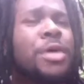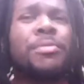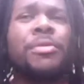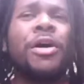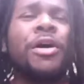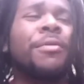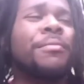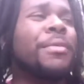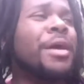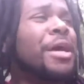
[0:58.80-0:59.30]

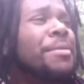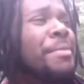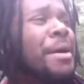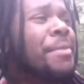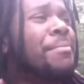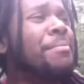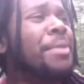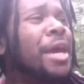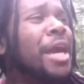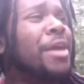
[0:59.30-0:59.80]
Come on, man,
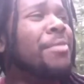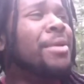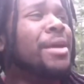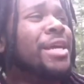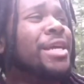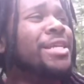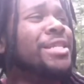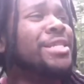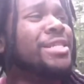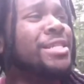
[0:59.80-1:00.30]
my
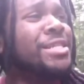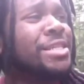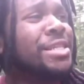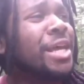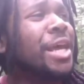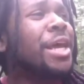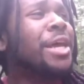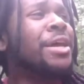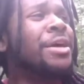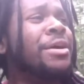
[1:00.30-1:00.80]
baby is
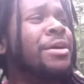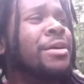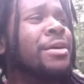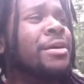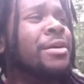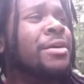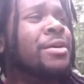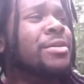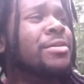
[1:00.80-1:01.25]
sick.